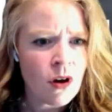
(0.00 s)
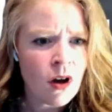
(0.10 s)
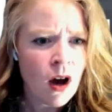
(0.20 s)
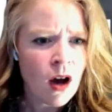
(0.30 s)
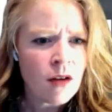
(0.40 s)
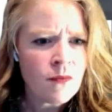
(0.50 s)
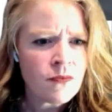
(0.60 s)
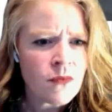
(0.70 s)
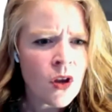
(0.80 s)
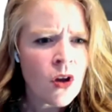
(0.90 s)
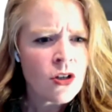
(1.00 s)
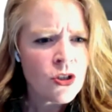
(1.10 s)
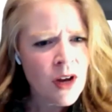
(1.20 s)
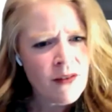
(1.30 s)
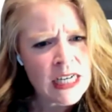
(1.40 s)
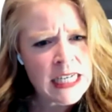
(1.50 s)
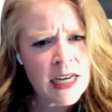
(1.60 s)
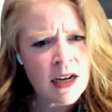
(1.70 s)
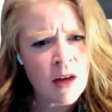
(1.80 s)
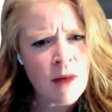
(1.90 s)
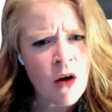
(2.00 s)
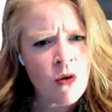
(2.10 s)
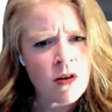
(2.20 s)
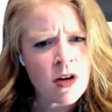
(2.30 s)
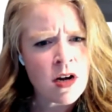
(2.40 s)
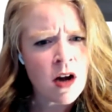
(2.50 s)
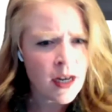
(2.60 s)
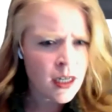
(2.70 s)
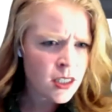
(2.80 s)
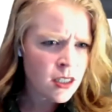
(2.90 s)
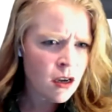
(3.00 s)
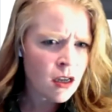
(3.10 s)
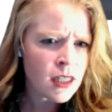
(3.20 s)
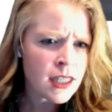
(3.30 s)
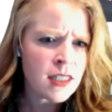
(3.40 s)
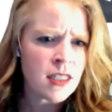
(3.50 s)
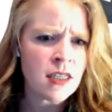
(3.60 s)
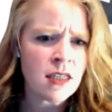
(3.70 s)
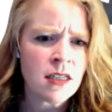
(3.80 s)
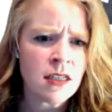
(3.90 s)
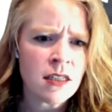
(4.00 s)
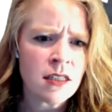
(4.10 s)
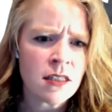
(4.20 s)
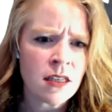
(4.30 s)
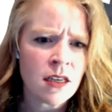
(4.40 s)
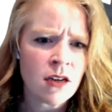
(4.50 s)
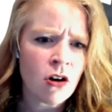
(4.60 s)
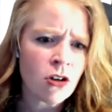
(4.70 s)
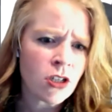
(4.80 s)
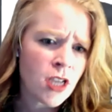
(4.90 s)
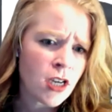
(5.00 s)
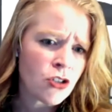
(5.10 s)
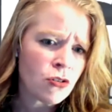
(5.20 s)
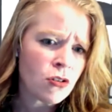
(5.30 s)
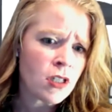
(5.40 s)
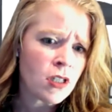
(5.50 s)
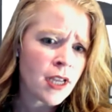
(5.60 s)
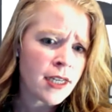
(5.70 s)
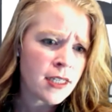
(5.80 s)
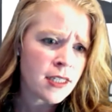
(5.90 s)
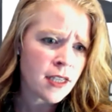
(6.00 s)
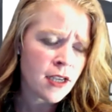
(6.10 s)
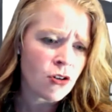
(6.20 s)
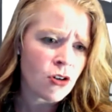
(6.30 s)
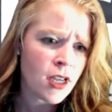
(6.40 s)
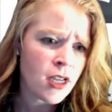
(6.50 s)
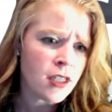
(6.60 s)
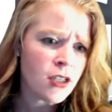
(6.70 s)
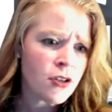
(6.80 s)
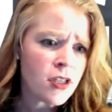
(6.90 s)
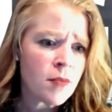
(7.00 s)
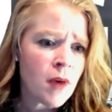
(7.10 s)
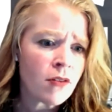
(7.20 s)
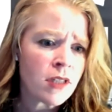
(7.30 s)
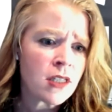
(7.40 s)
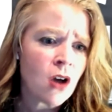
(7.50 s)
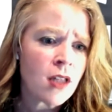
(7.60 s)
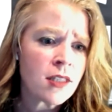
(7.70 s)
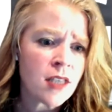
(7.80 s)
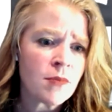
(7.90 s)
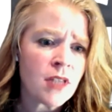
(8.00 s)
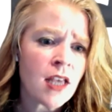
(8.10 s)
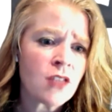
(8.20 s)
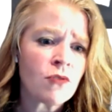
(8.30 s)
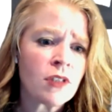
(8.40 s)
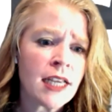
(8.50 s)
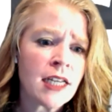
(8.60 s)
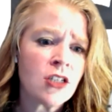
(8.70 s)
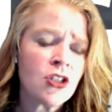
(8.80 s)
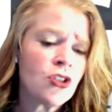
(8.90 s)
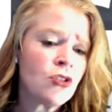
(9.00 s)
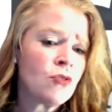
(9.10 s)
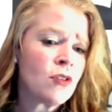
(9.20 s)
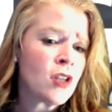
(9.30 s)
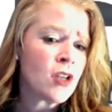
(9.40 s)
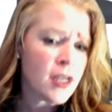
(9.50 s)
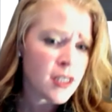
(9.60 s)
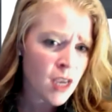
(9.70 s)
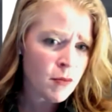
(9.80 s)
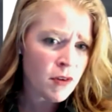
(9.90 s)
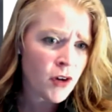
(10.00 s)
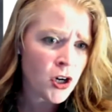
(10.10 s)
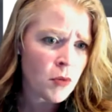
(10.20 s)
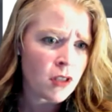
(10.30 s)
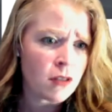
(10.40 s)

Um, do you have any data about night? Uh, Lindsay is an architectural lighting designer and curious about these concepts as related to the nighttime environment.